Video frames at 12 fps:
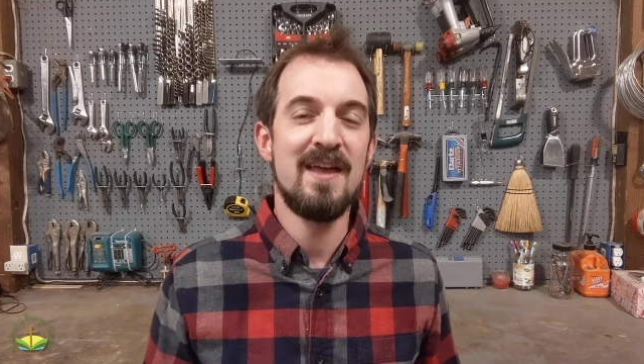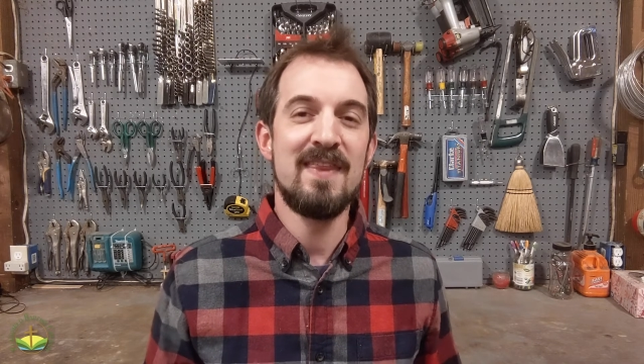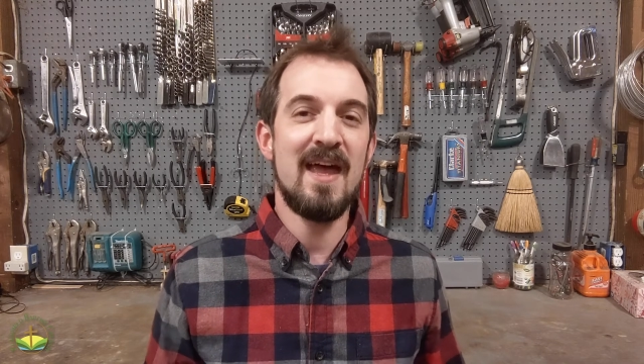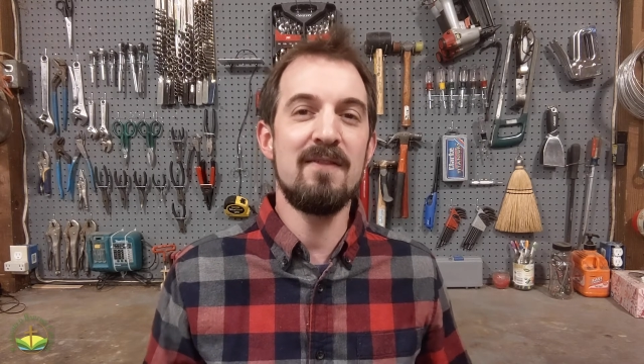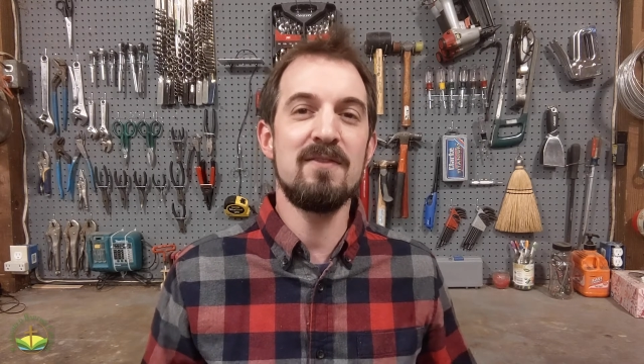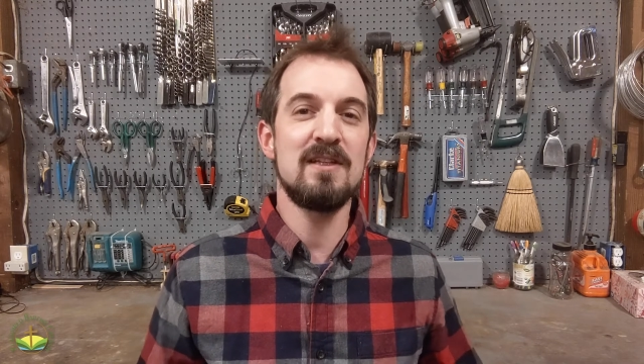
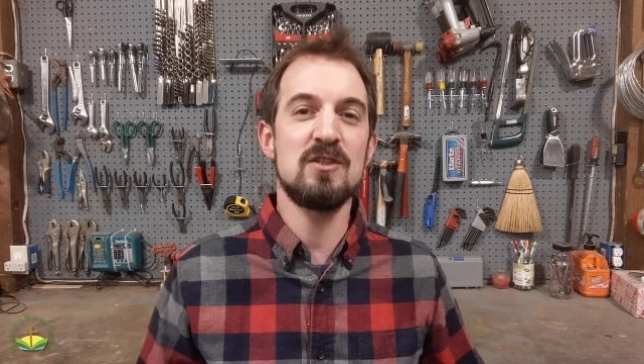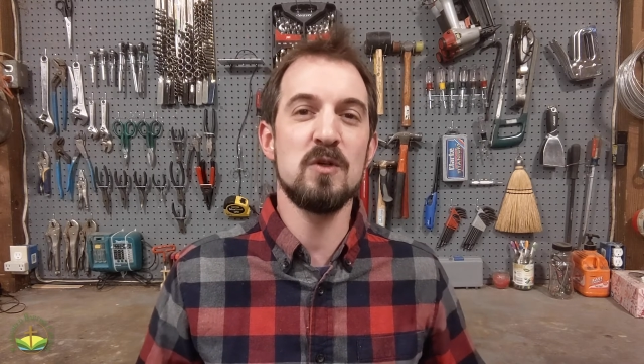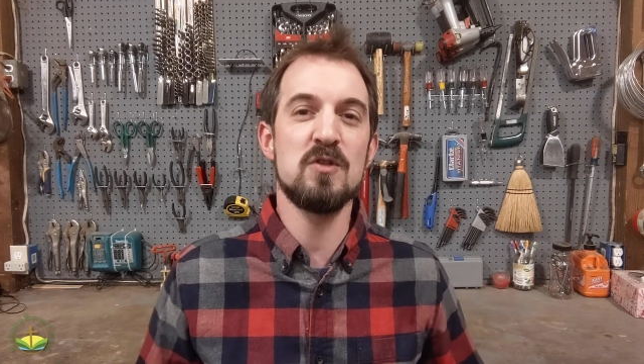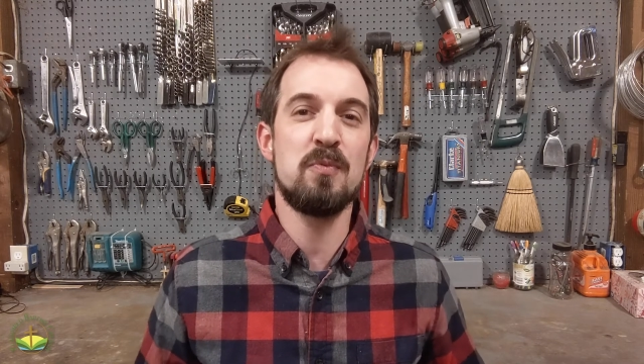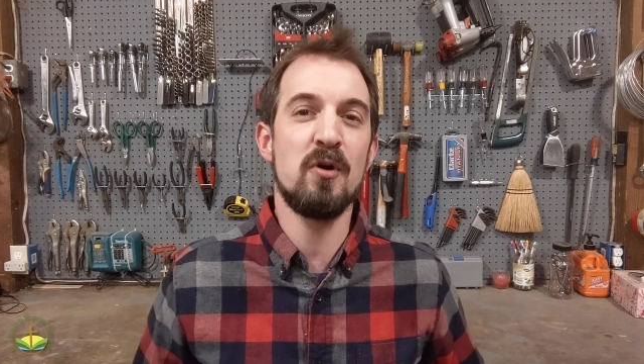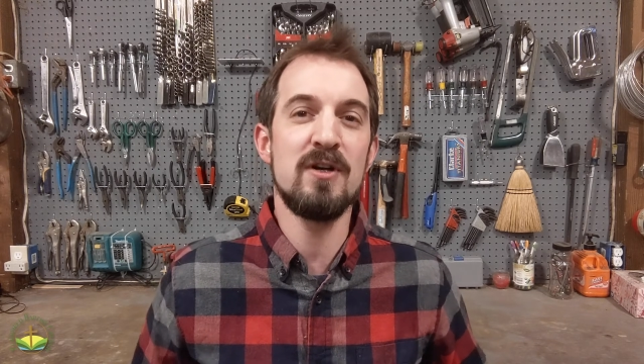The heavenly
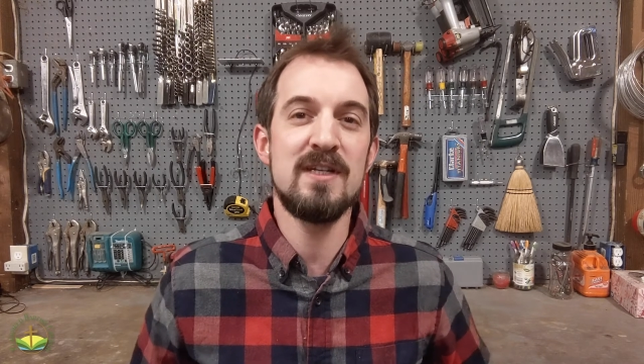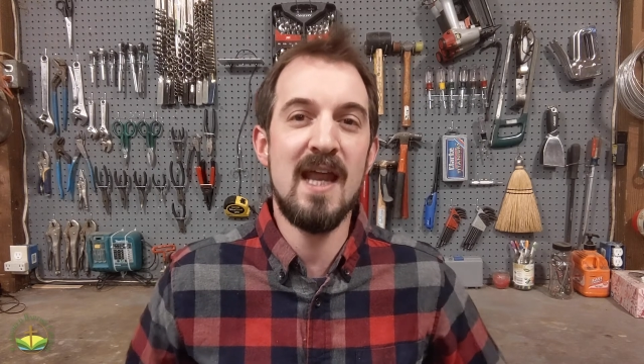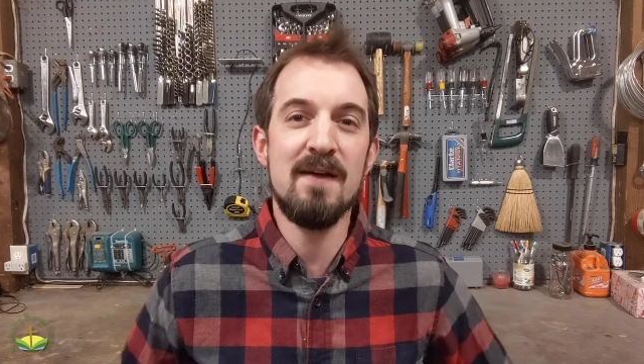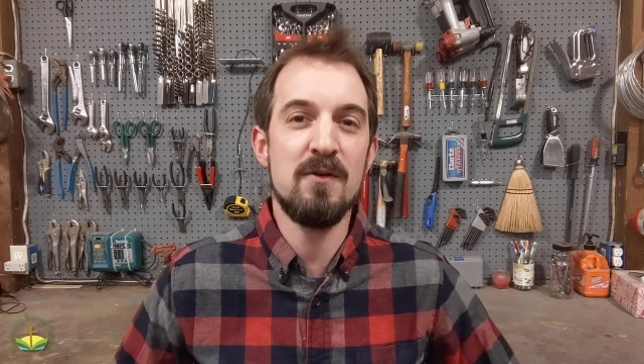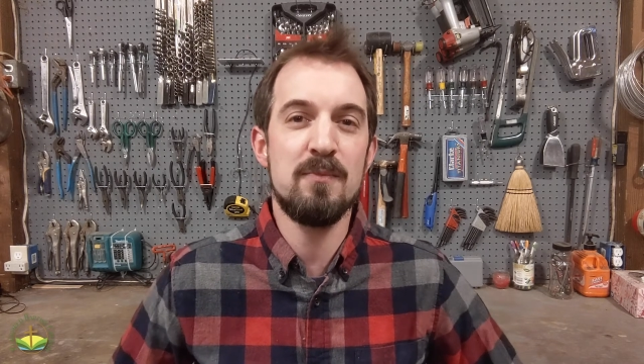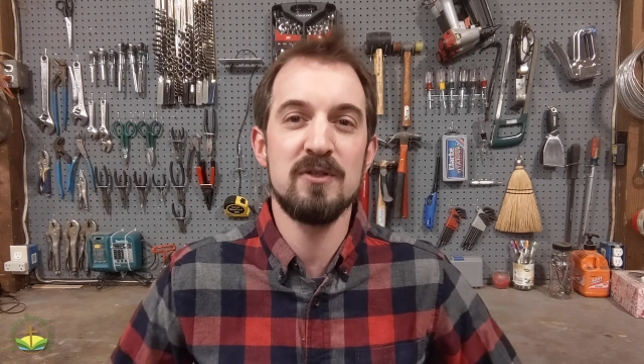switchboard
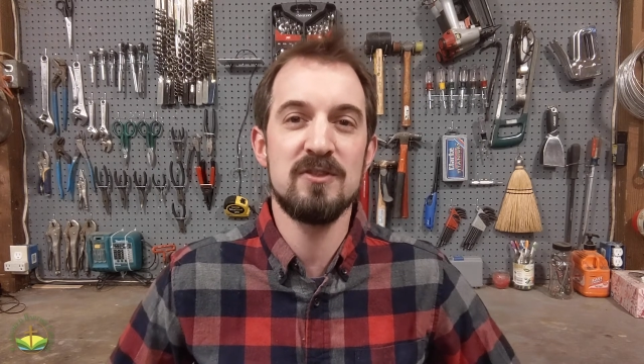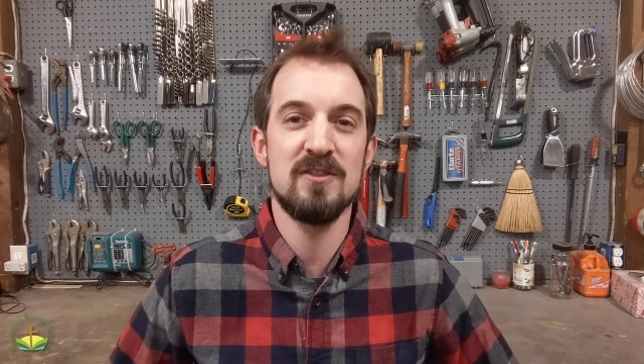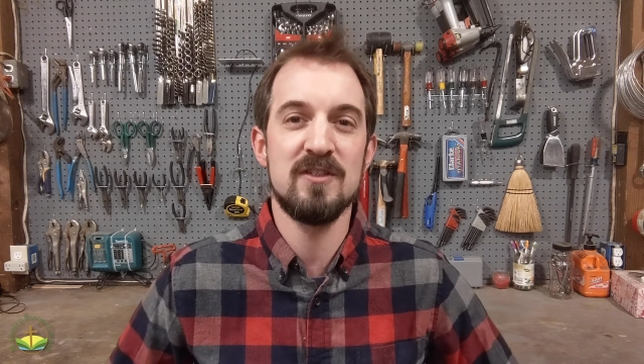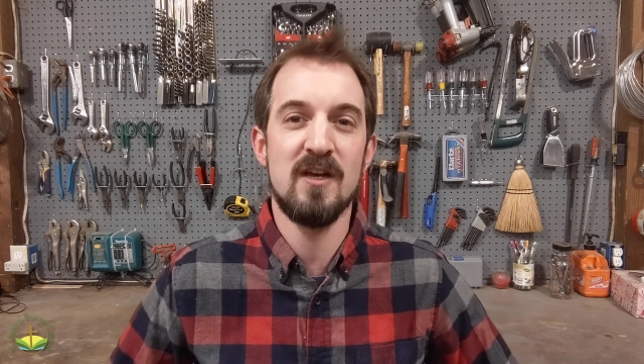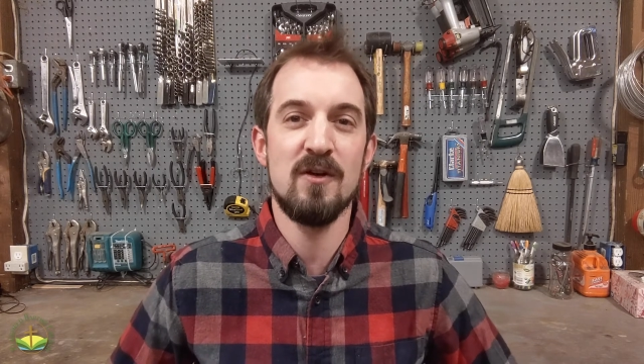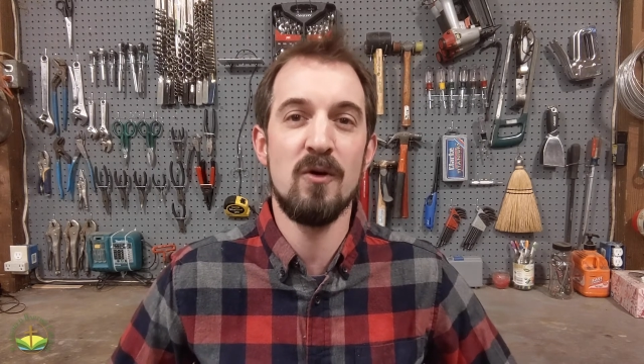never puts
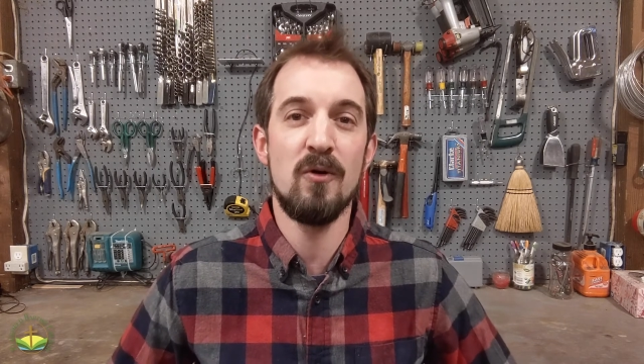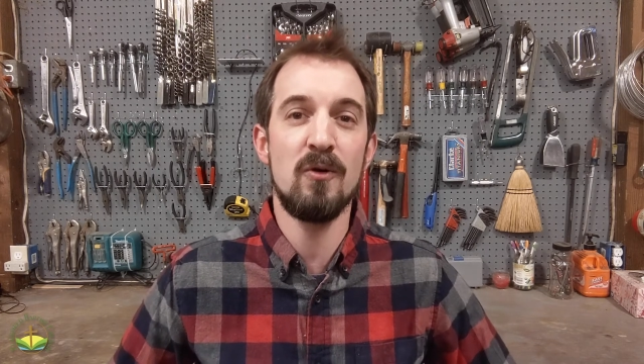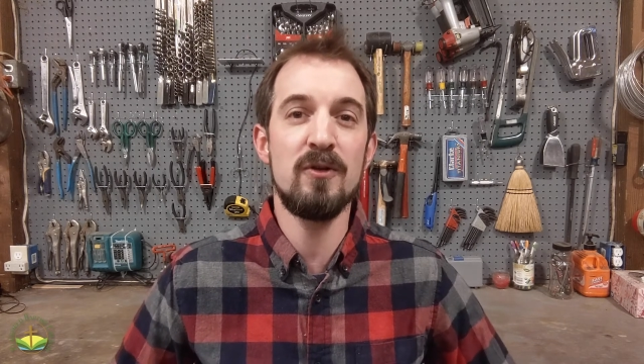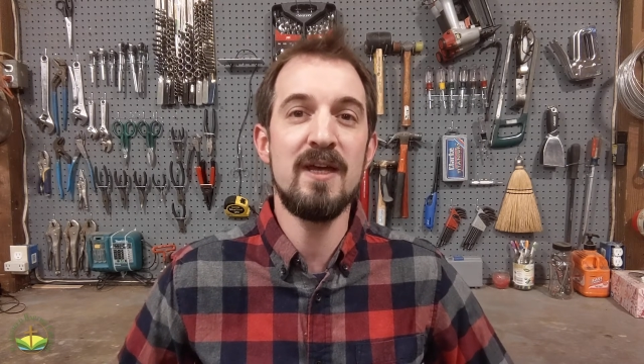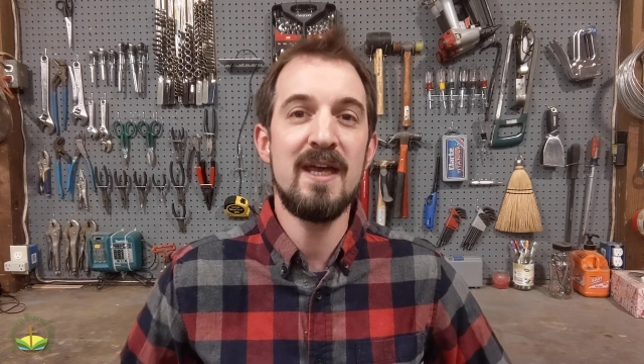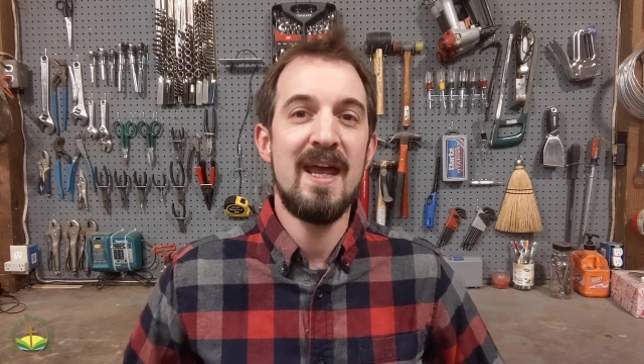us on
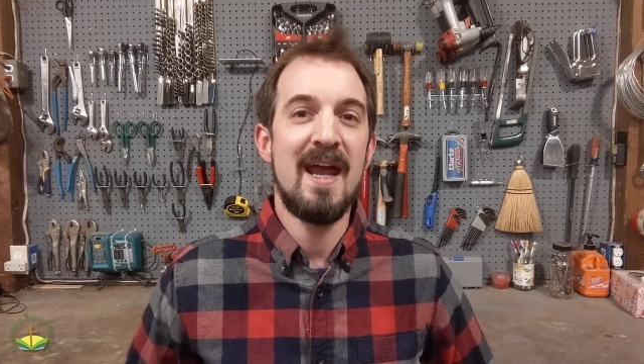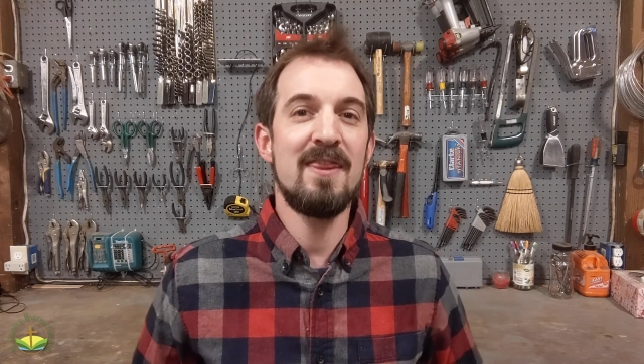hold,